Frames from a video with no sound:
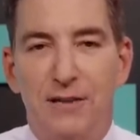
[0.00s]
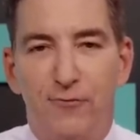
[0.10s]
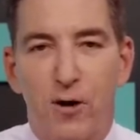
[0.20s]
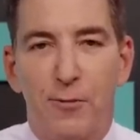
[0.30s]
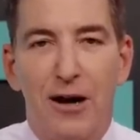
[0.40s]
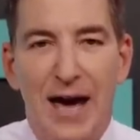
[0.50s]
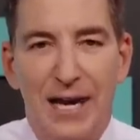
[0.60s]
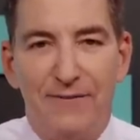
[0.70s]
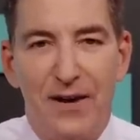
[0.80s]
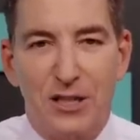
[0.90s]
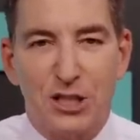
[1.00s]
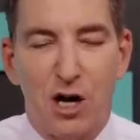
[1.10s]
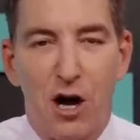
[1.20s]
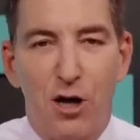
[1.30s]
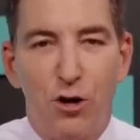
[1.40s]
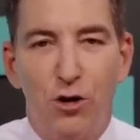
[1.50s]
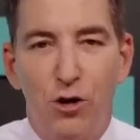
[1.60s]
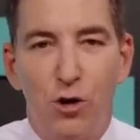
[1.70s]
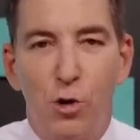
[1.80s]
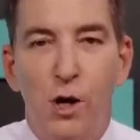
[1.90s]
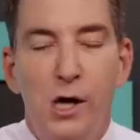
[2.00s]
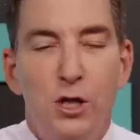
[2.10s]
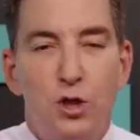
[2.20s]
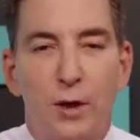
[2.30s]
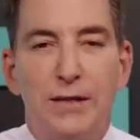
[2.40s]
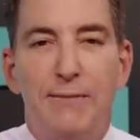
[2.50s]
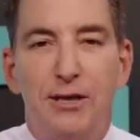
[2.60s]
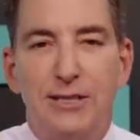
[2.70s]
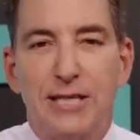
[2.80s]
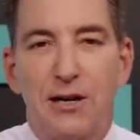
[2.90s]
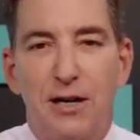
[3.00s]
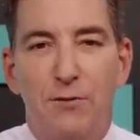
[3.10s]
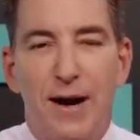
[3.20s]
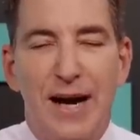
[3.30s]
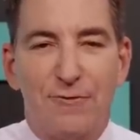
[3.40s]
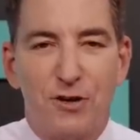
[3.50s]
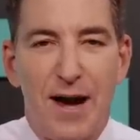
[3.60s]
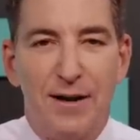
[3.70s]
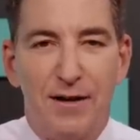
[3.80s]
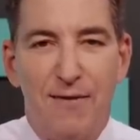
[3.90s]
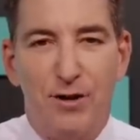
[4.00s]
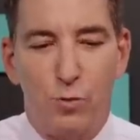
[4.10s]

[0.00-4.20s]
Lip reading: the former NFL star who joined the military right after 9/11.